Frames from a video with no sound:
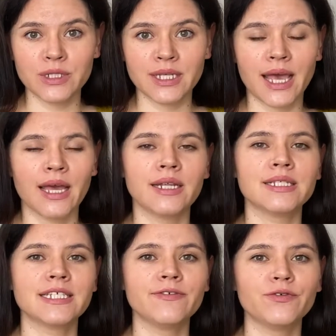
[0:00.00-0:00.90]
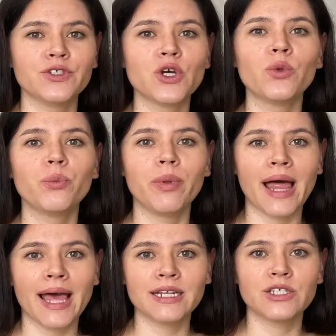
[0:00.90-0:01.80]
and if you don't plan
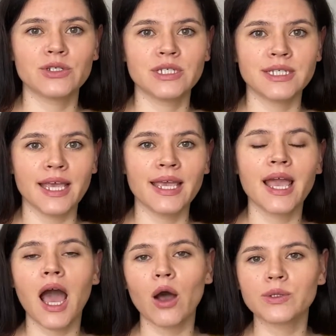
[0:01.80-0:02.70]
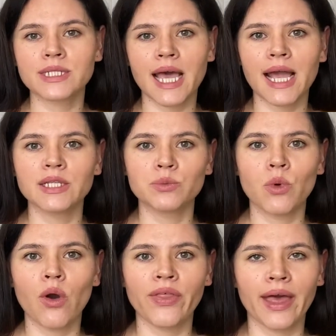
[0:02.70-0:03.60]
to stay outside more
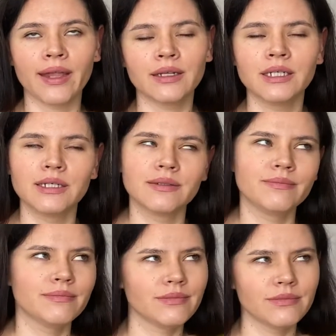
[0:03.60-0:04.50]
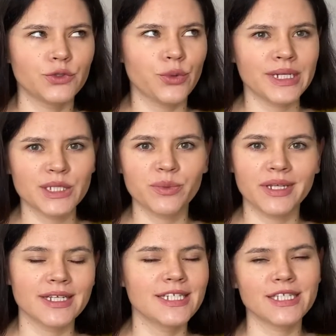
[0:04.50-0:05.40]
than 20 minutes,
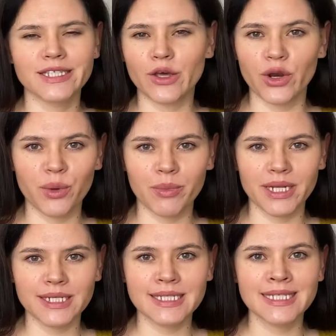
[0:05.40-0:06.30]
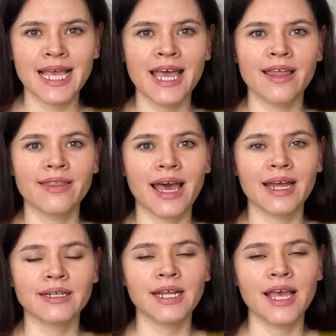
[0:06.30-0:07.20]
30 minutes, then
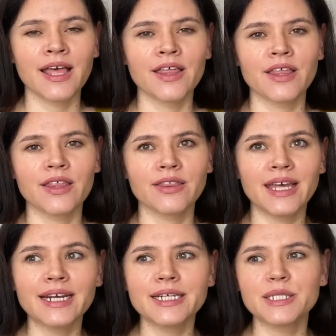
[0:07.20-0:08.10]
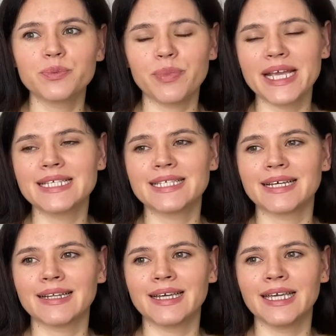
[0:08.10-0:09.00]
there is
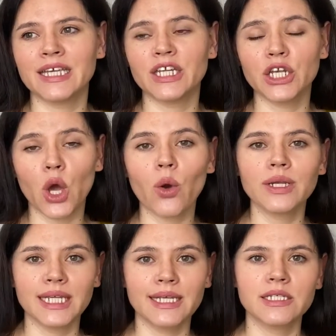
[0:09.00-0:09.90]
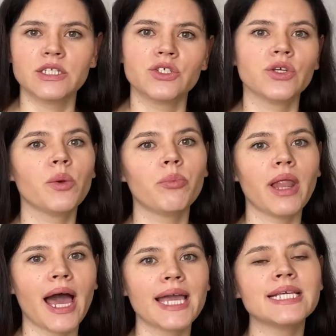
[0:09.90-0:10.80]
basically no need to
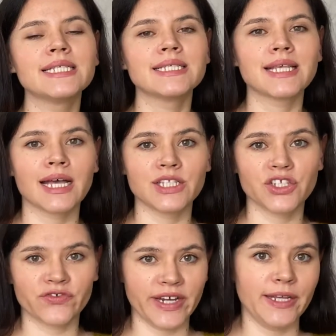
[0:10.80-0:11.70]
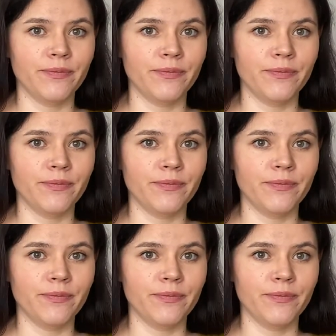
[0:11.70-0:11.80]
apply sunscreen.